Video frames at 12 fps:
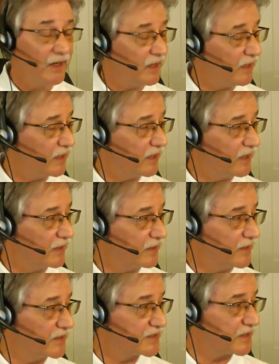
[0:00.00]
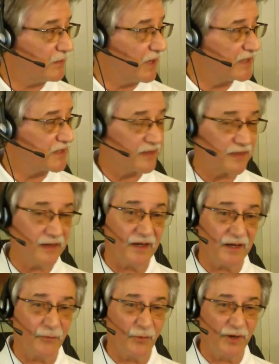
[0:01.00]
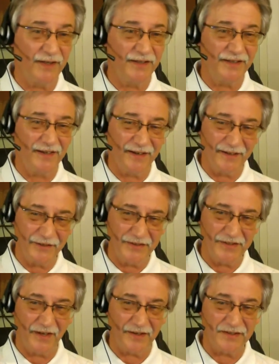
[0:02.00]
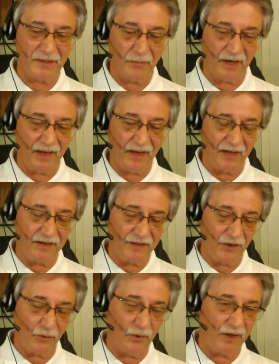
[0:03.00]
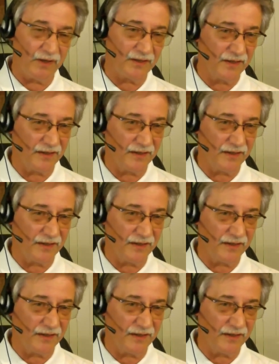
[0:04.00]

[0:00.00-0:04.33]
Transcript: And it's an amazing thing when you tell somebody, hey, you know what,